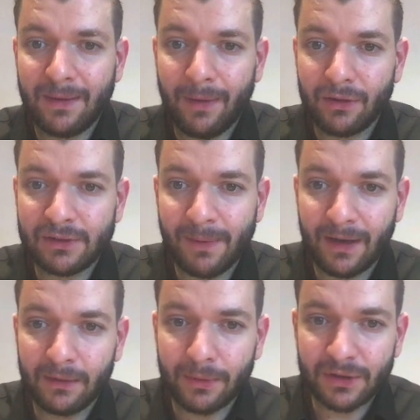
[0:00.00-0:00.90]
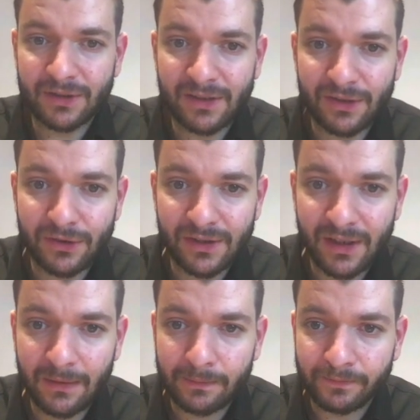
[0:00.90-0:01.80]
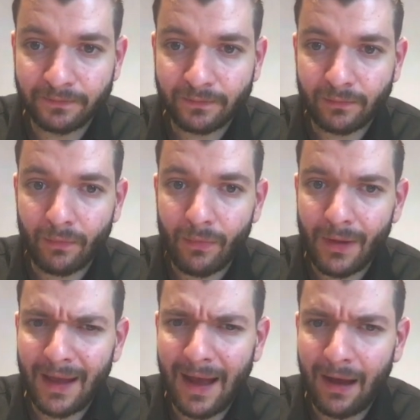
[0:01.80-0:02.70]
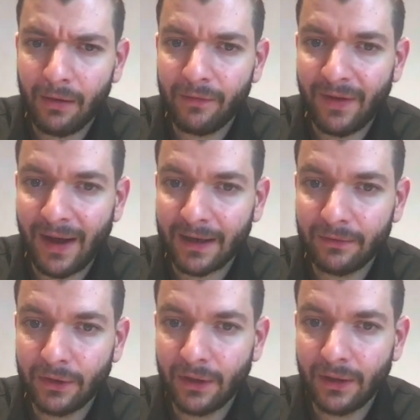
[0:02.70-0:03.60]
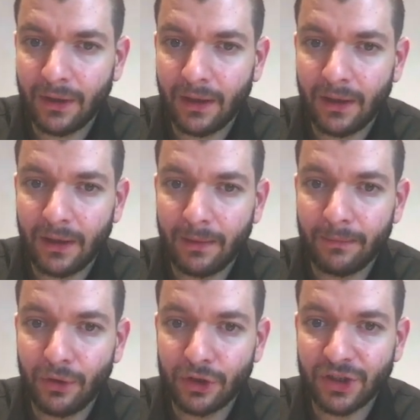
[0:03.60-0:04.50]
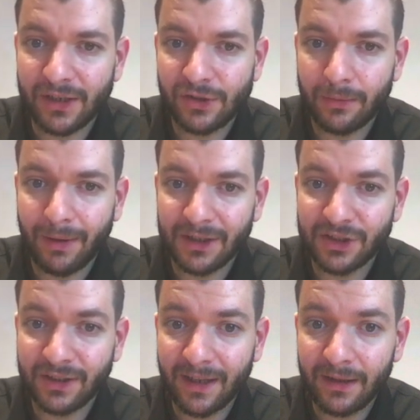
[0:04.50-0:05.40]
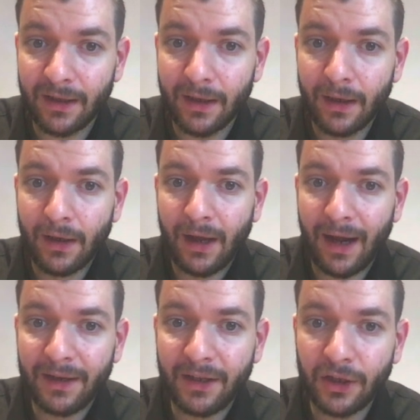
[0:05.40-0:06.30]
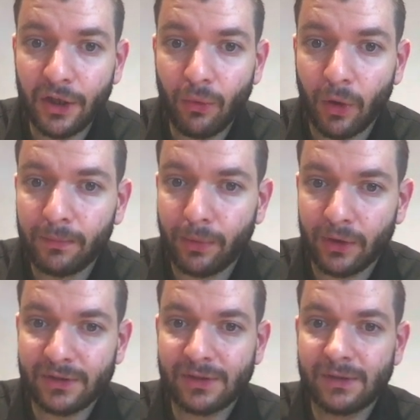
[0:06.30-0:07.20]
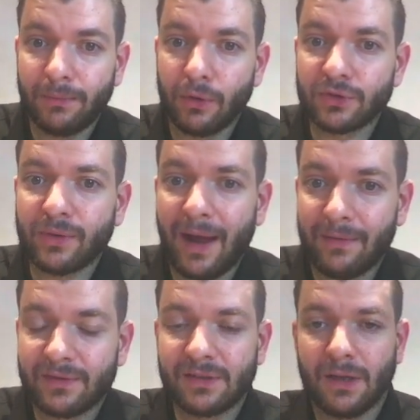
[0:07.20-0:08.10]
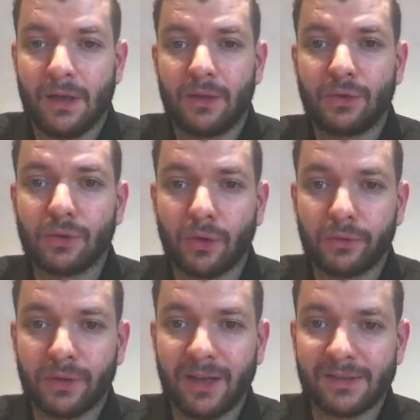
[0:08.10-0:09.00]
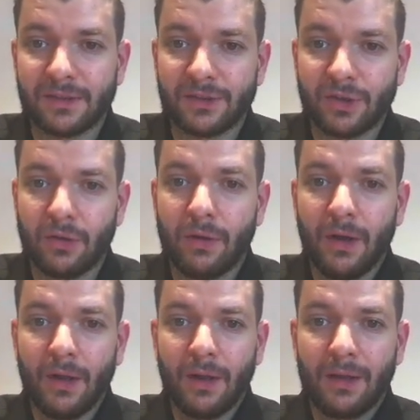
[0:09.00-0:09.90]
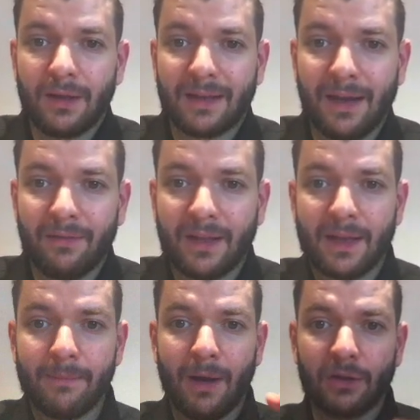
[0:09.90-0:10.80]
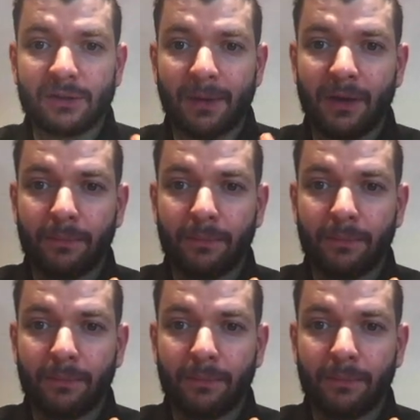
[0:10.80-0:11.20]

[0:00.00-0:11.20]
amount spent and purchases to see how effectively um, you adjust your budget daily. Ideally you want both both graphs uh, to grow together, so uh, kind of like amount spent and